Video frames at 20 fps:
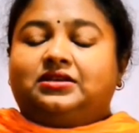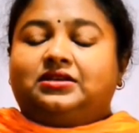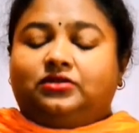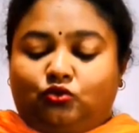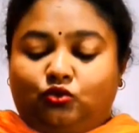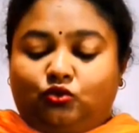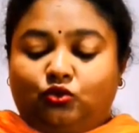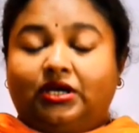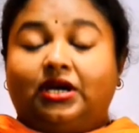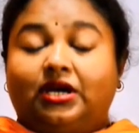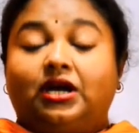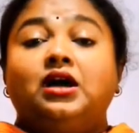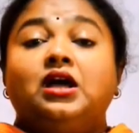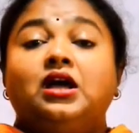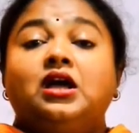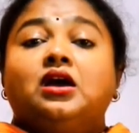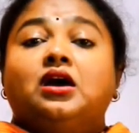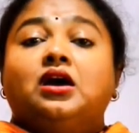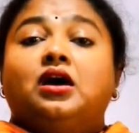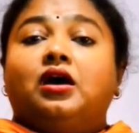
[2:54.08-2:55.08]
through the
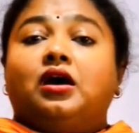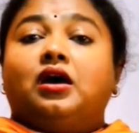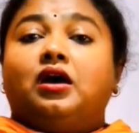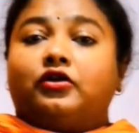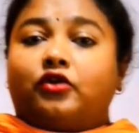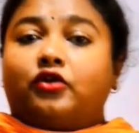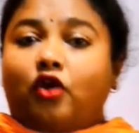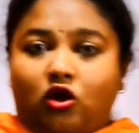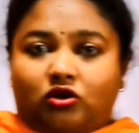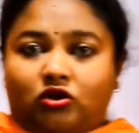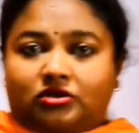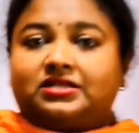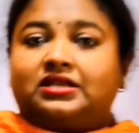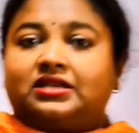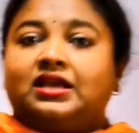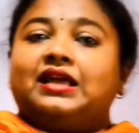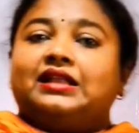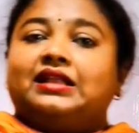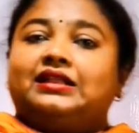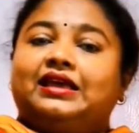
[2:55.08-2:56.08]
rocks,
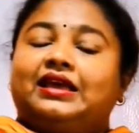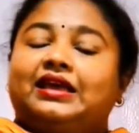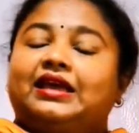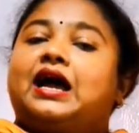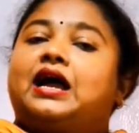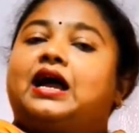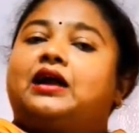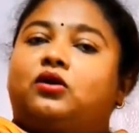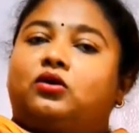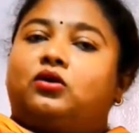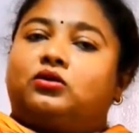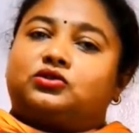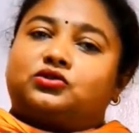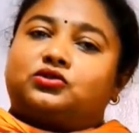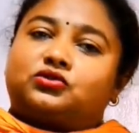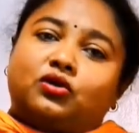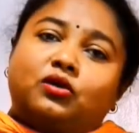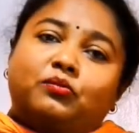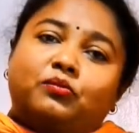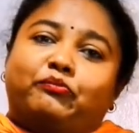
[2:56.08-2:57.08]
they are
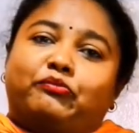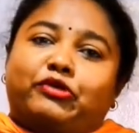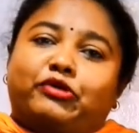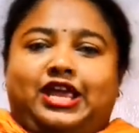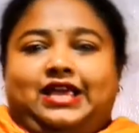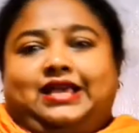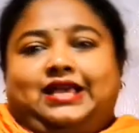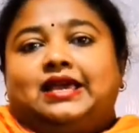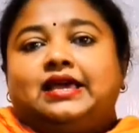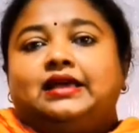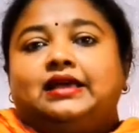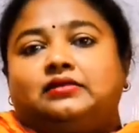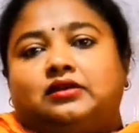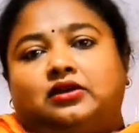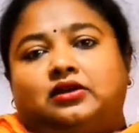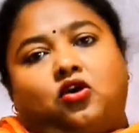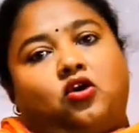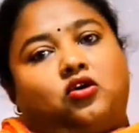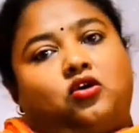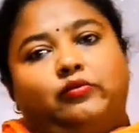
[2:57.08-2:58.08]
also breaking
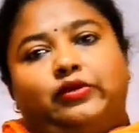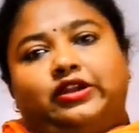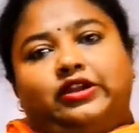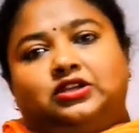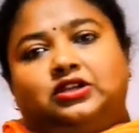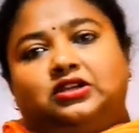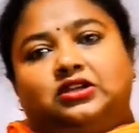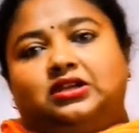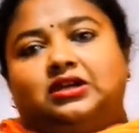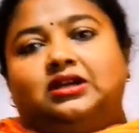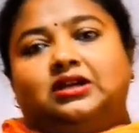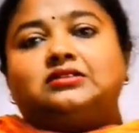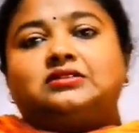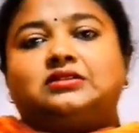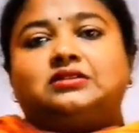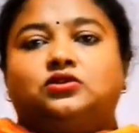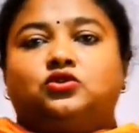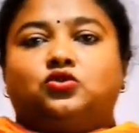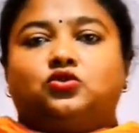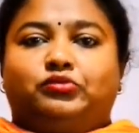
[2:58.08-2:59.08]
the rock
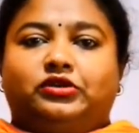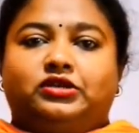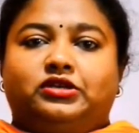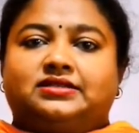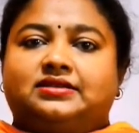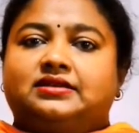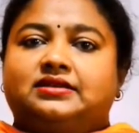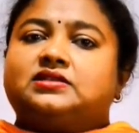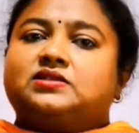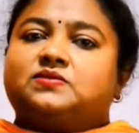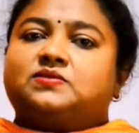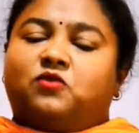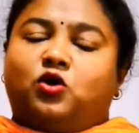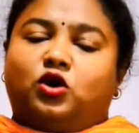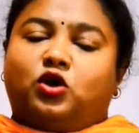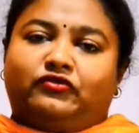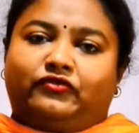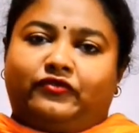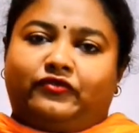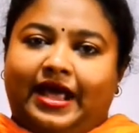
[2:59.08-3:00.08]
materials into pieces,
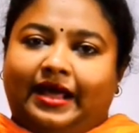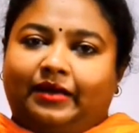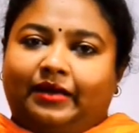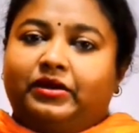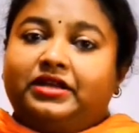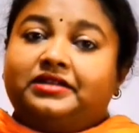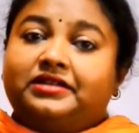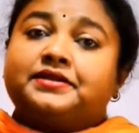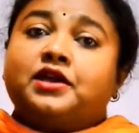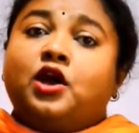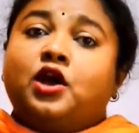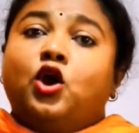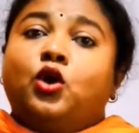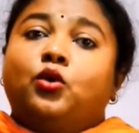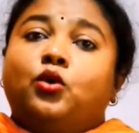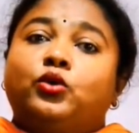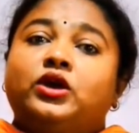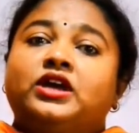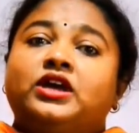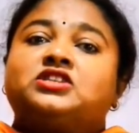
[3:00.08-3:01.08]
small fragments,
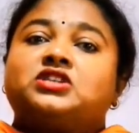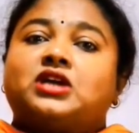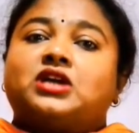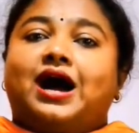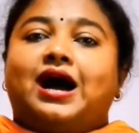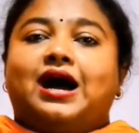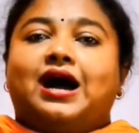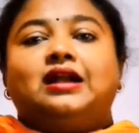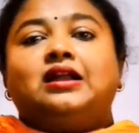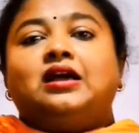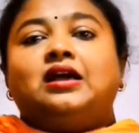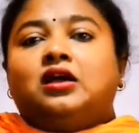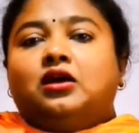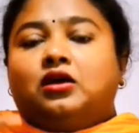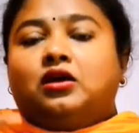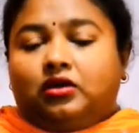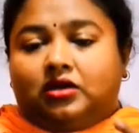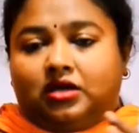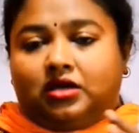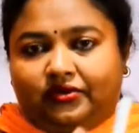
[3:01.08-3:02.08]
which are
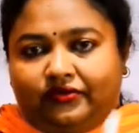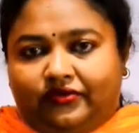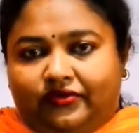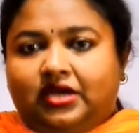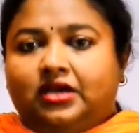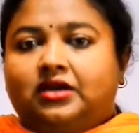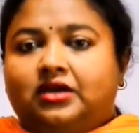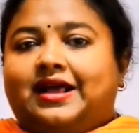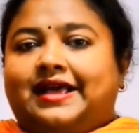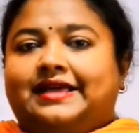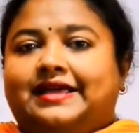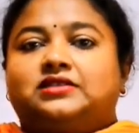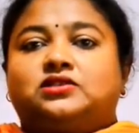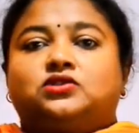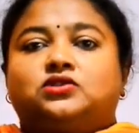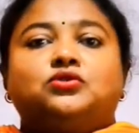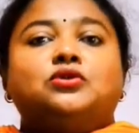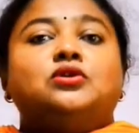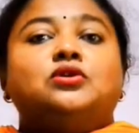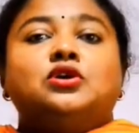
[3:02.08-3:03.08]
giving rise
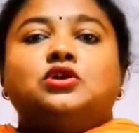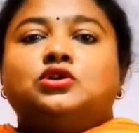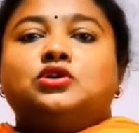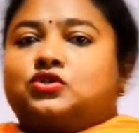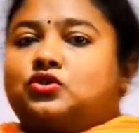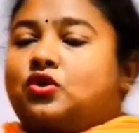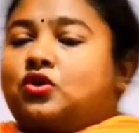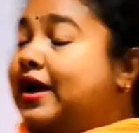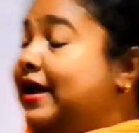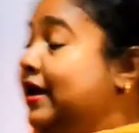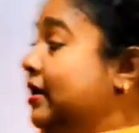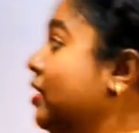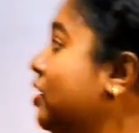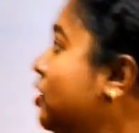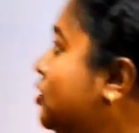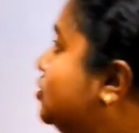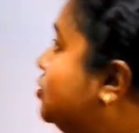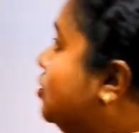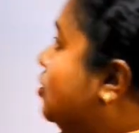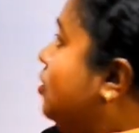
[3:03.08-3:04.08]
to soil.
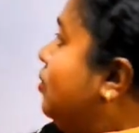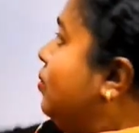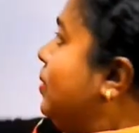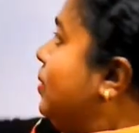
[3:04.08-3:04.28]
So